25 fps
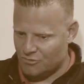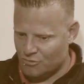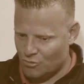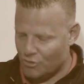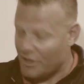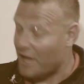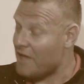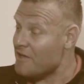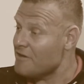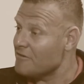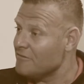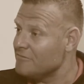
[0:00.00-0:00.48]

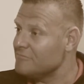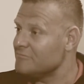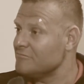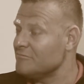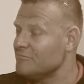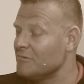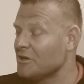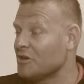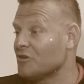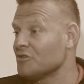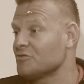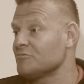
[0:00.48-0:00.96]
today,
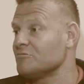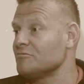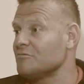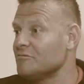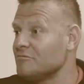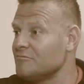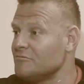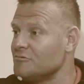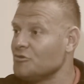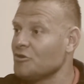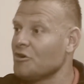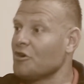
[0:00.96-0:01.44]
because
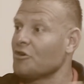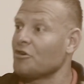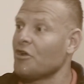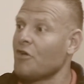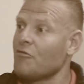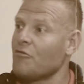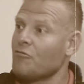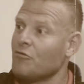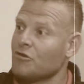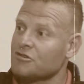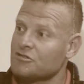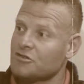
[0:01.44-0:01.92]
Johan
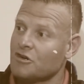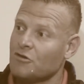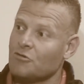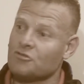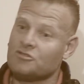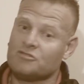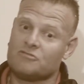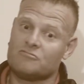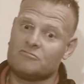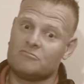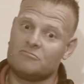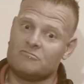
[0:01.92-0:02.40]
Cruyff was
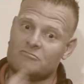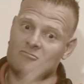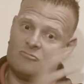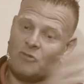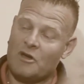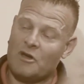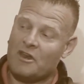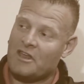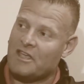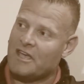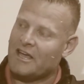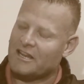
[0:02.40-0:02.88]
coached
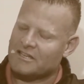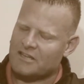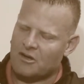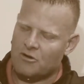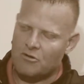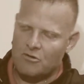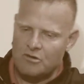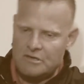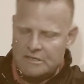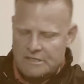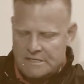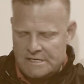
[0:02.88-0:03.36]
twenty years
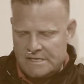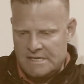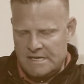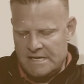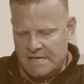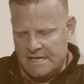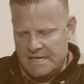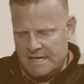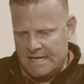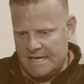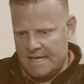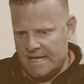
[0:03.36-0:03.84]
ago.
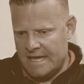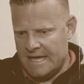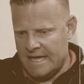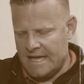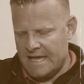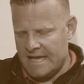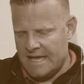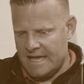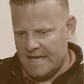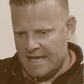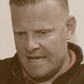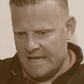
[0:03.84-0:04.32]

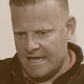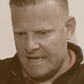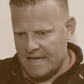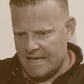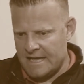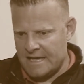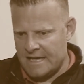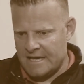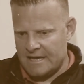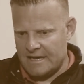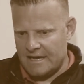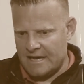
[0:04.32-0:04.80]

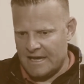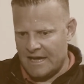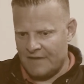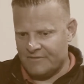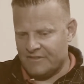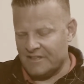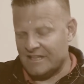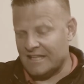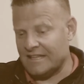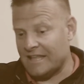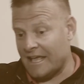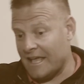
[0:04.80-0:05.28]
Uh,
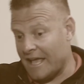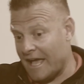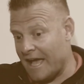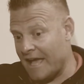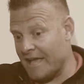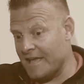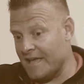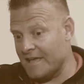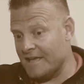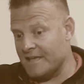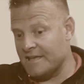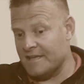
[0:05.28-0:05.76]
after that, I,
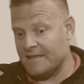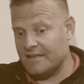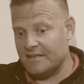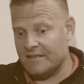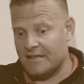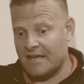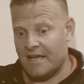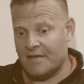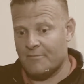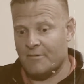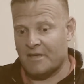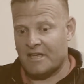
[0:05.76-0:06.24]

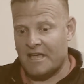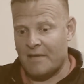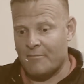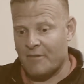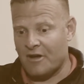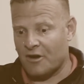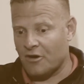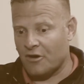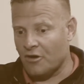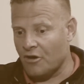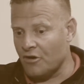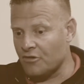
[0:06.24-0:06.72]
I, I became
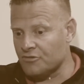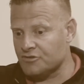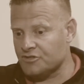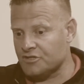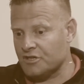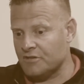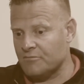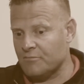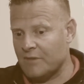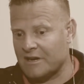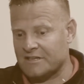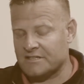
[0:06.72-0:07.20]
a coach
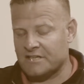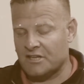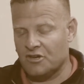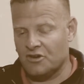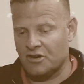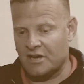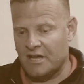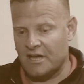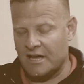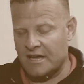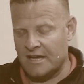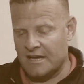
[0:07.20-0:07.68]
in
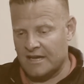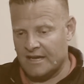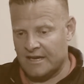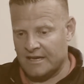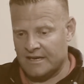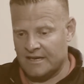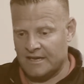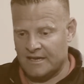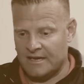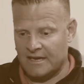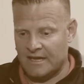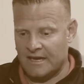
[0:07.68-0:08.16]
Barcelona,
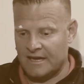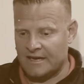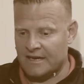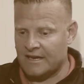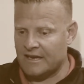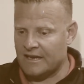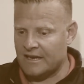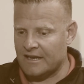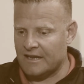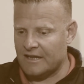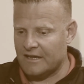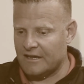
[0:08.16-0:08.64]
and,
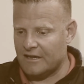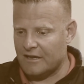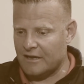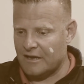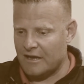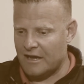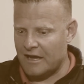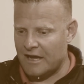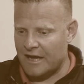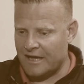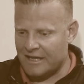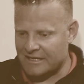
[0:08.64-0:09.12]
and
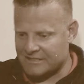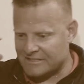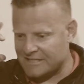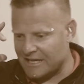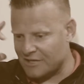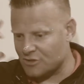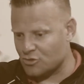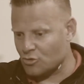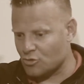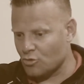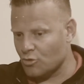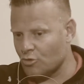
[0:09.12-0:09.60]
I
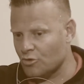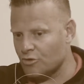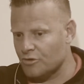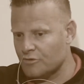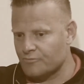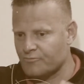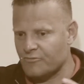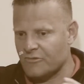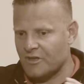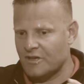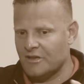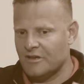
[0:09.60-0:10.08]
started to
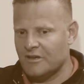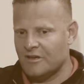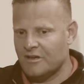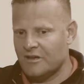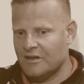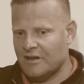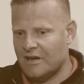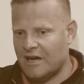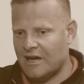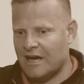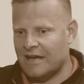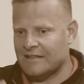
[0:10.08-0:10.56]

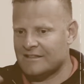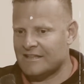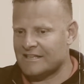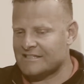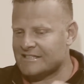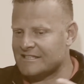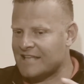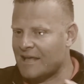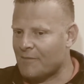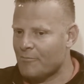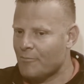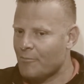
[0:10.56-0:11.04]

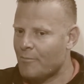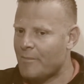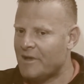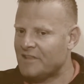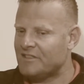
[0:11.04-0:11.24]
understand